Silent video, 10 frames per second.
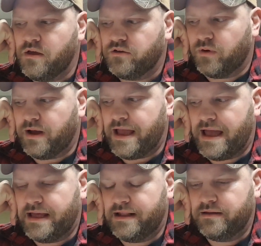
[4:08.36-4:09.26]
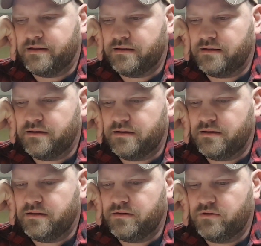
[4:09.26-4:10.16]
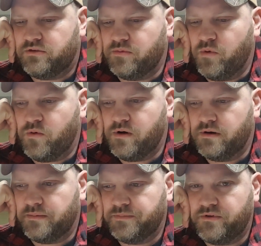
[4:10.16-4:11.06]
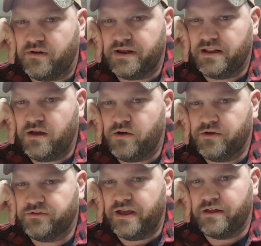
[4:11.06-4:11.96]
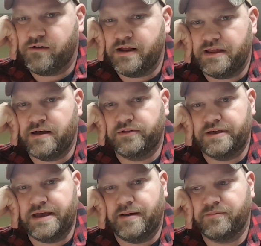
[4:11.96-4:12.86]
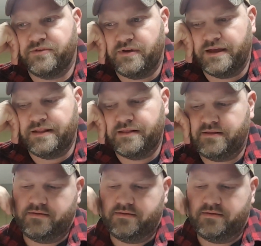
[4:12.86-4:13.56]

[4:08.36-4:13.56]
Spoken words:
So I had some more. I'm starting to get low on those 80 grain ELDMs, and